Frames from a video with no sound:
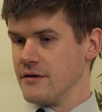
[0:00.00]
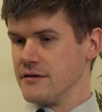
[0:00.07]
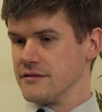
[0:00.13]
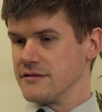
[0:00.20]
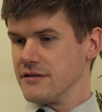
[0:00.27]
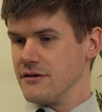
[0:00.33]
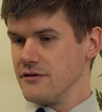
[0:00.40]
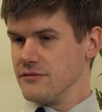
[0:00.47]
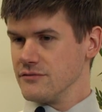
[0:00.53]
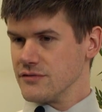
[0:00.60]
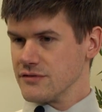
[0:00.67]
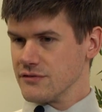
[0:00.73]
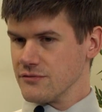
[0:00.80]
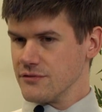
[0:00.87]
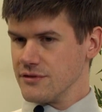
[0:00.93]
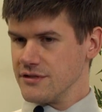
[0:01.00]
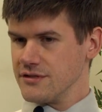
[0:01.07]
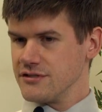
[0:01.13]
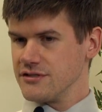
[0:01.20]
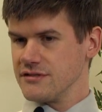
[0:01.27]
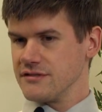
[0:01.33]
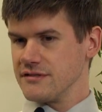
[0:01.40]
So
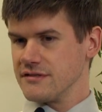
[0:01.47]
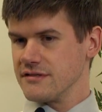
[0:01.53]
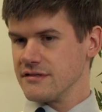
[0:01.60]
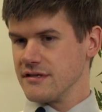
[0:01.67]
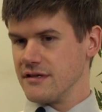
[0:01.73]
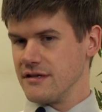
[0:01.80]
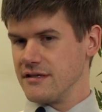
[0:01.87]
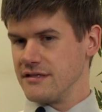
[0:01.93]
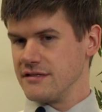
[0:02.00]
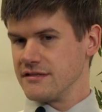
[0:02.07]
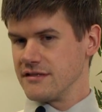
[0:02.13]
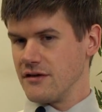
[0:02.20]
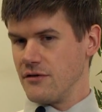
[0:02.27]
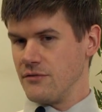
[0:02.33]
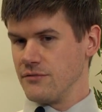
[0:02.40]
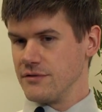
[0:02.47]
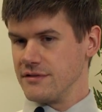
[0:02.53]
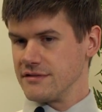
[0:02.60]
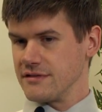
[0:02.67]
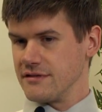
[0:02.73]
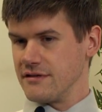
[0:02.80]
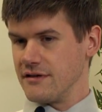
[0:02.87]
storage is
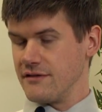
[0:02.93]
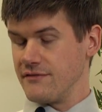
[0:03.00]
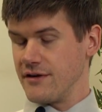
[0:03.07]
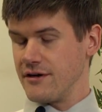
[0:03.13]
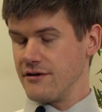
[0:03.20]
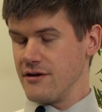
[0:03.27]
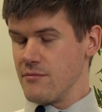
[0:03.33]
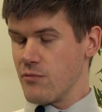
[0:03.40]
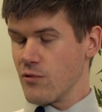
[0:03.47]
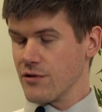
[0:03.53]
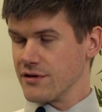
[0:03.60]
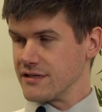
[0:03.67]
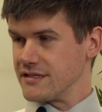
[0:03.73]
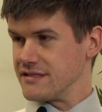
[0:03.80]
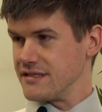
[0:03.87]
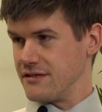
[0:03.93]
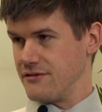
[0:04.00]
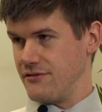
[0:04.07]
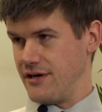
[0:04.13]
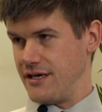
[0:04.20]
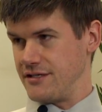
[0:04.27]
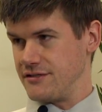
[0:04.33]
always a very important
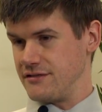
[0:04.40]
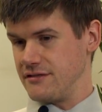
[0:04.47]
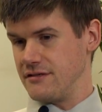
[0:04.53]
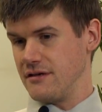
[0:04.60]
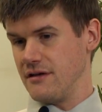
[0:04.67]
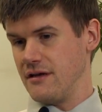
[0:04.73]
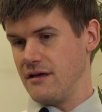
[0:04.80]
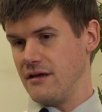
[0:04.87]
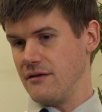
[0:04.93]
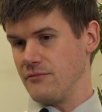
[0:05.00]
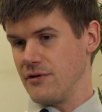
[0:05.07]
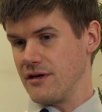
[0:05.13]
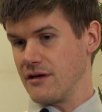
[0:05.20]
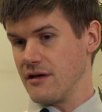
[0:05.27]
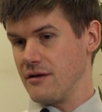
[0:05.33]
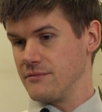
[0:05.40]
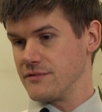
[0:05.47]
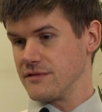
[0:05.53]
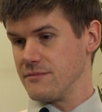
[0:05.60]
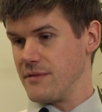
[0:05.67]
consideration when it comes to